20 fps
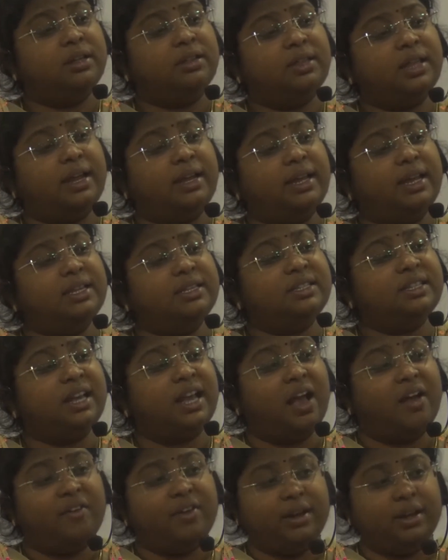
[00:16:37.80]
that is
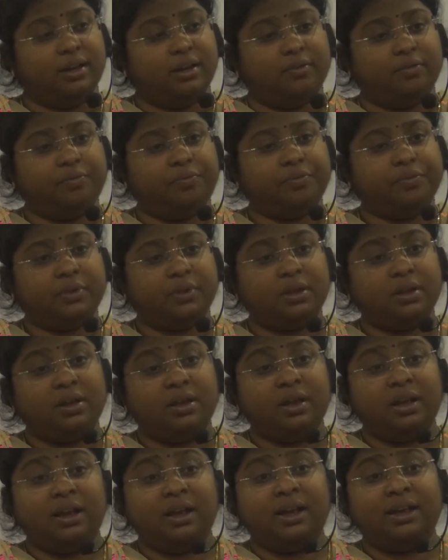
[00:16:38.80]
Governor.
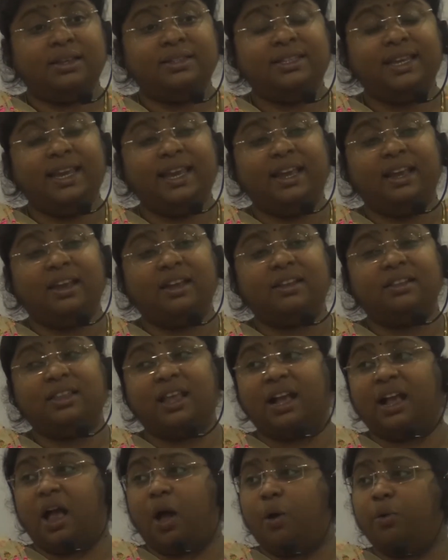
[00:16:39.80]
See,
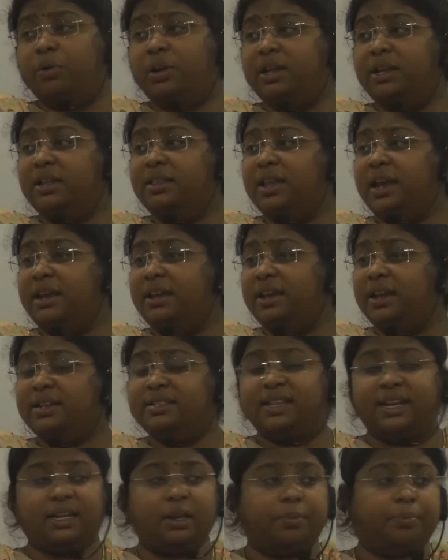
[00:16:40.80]
the Governor in the
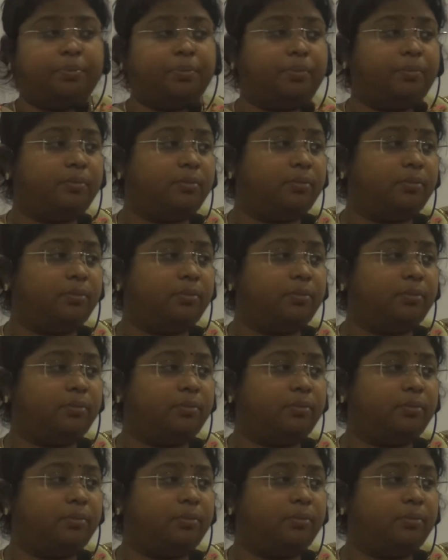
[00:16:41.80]
Indian setup